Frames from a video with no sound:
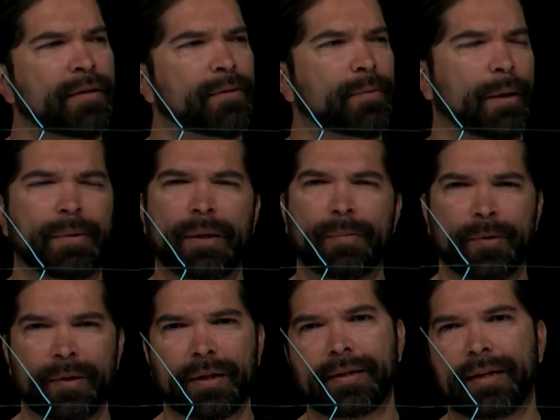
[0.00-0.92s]
Why were they
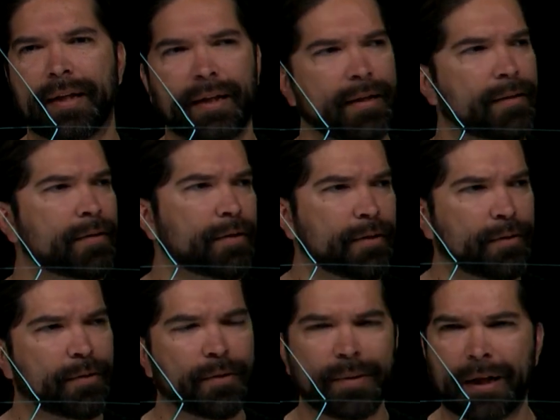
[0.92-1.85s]
born on that day? And
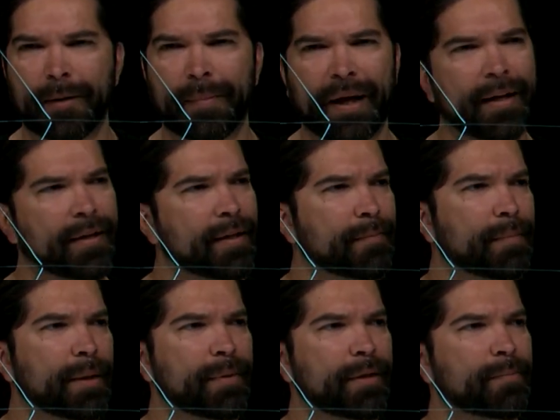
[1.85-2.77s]
you go down a path that
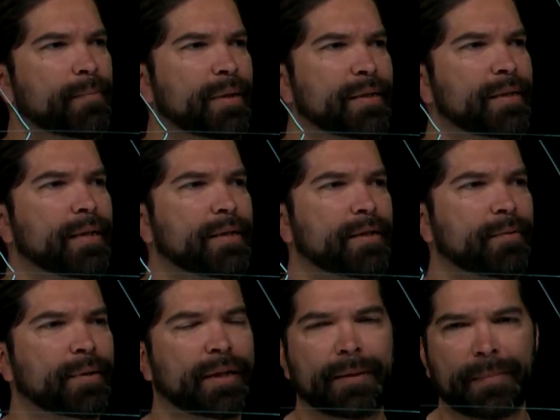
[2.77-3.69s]
maybe isn't
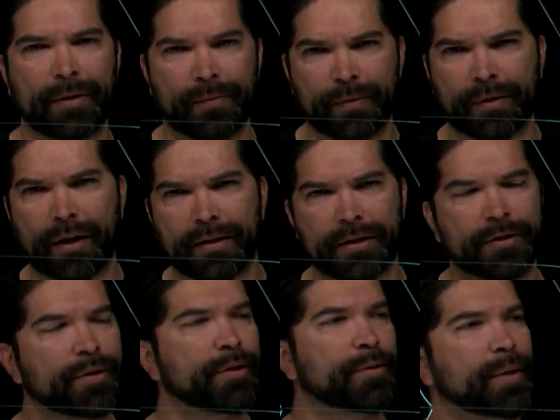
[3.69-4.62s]
necessarily going to be a root cause that
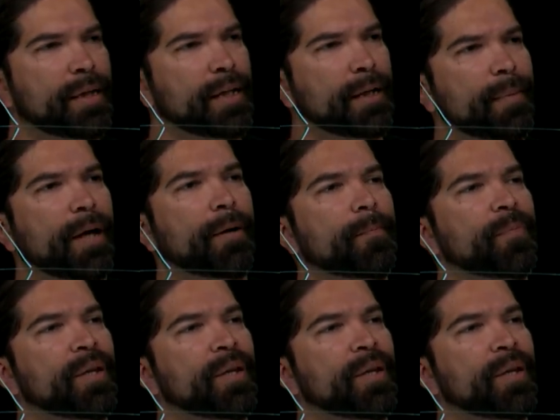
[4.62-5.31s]
you can do anything about,